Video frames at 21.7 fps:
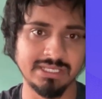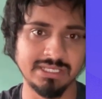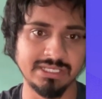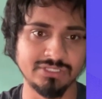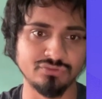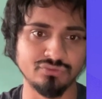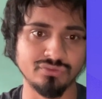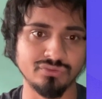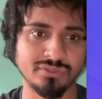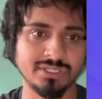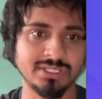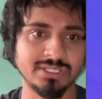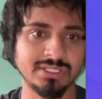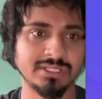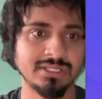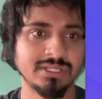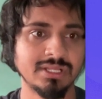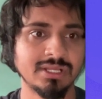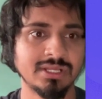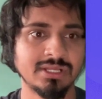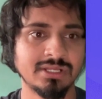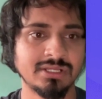it will
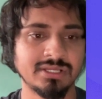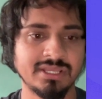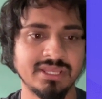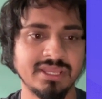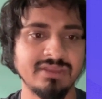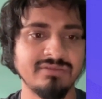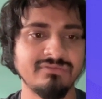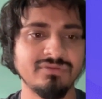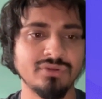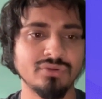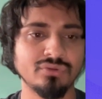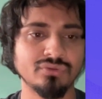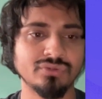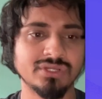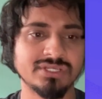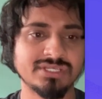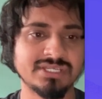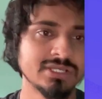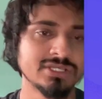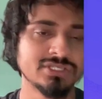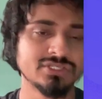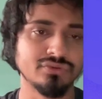give you the
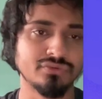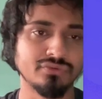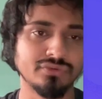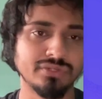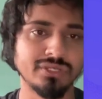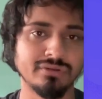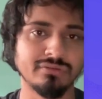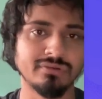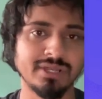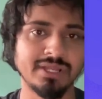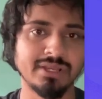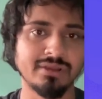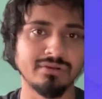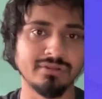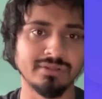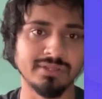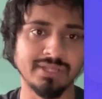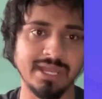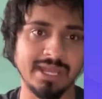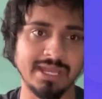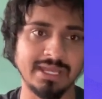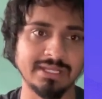text only
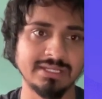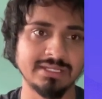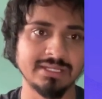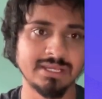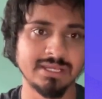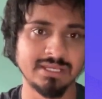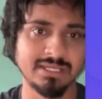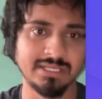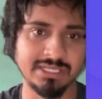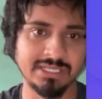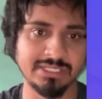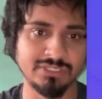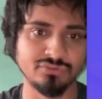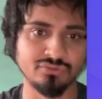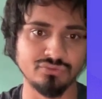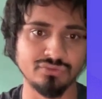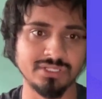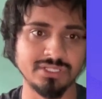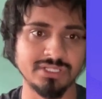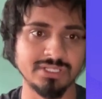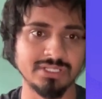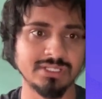version of the
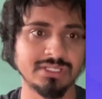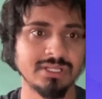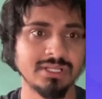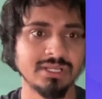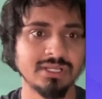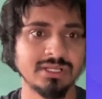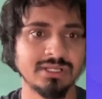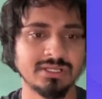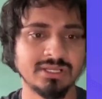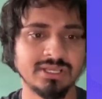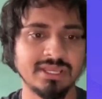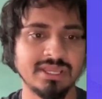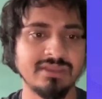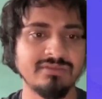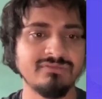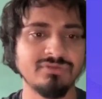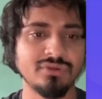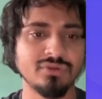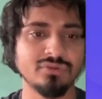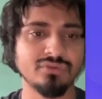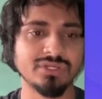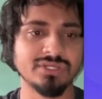website, and you can
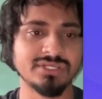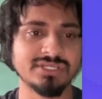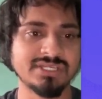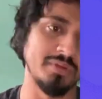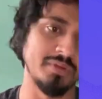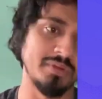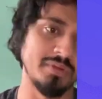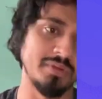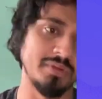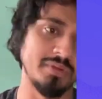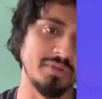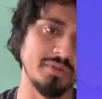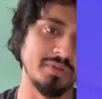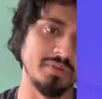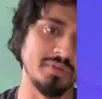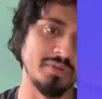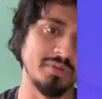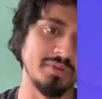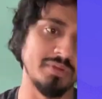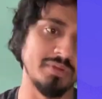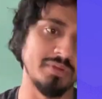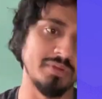easily copy paste the
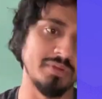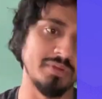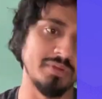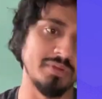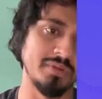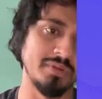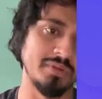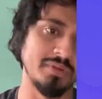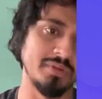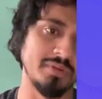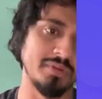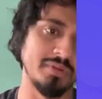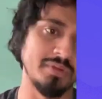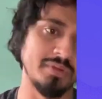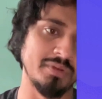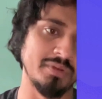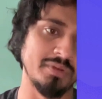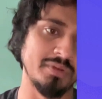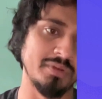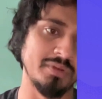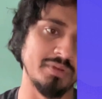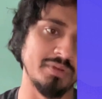information
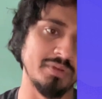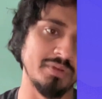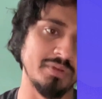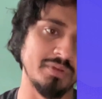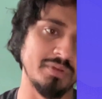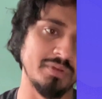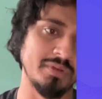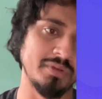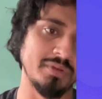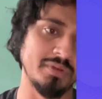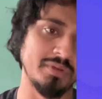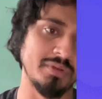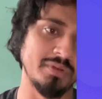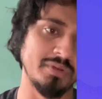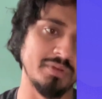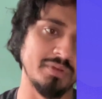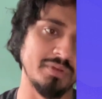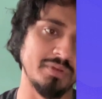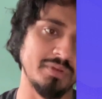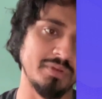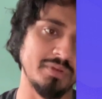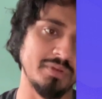from the
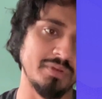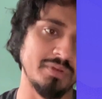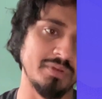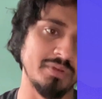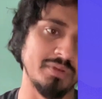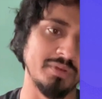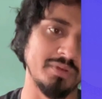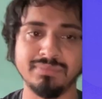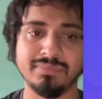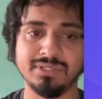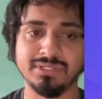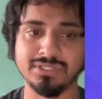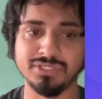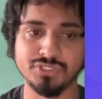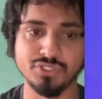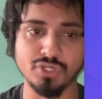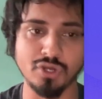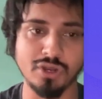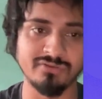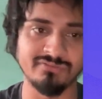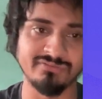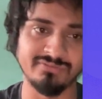website and build a
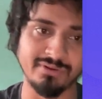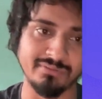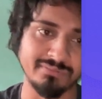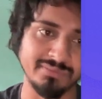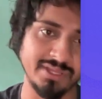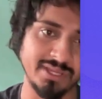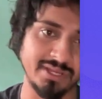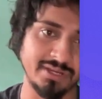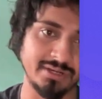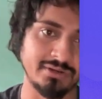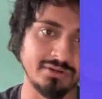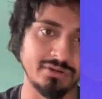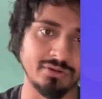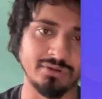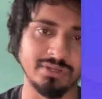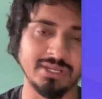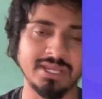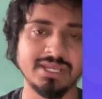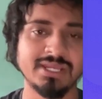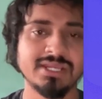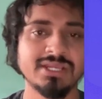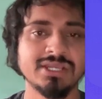doc from there.
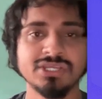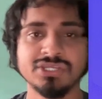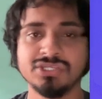Okay,